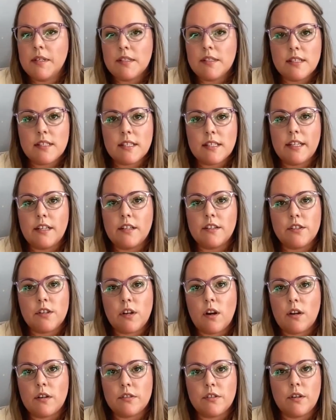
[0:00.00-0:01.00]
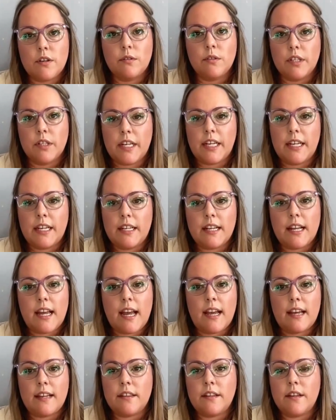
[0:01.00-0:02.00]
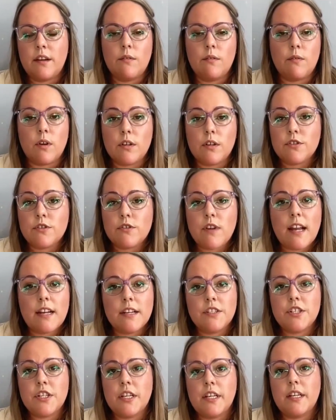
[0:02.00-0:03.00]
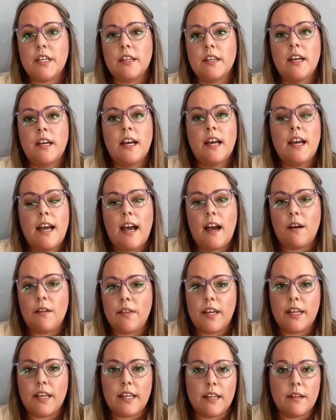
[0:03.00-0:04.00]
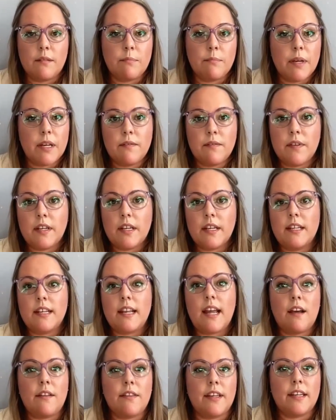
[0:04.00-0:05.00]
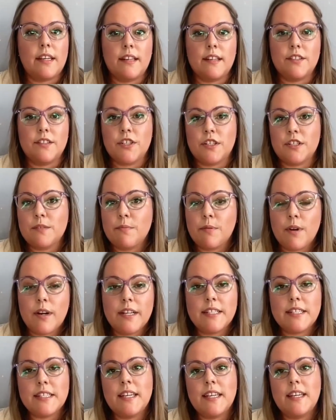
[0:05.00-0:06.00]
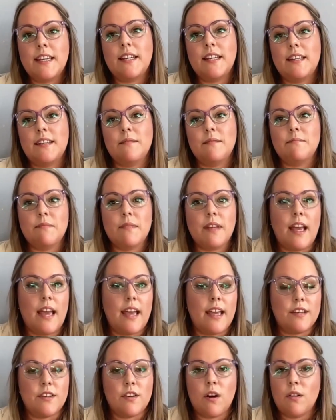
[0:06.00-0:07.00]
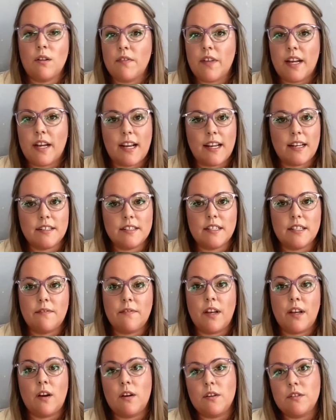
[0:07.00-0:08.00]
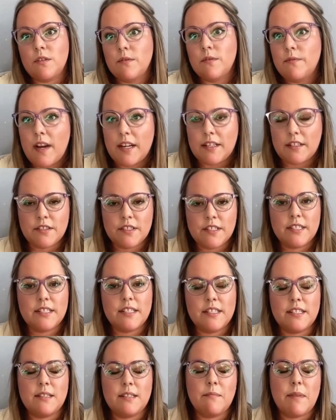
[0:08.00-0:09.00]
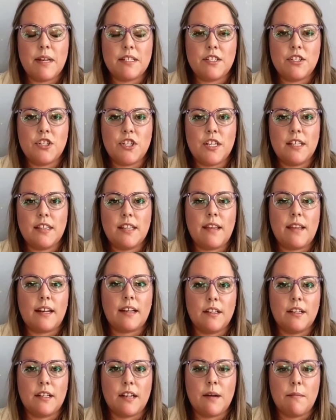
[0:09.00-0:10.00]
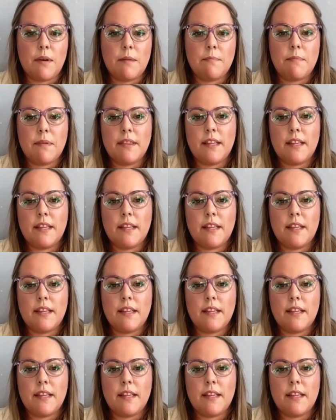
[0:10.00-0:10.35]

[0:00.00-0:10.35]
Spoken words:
Business leaders are also looking at the overall strategy, how they can pivot, how they can adjust pricing, and all of that kind of stuff that also factors into some messaging that could come up.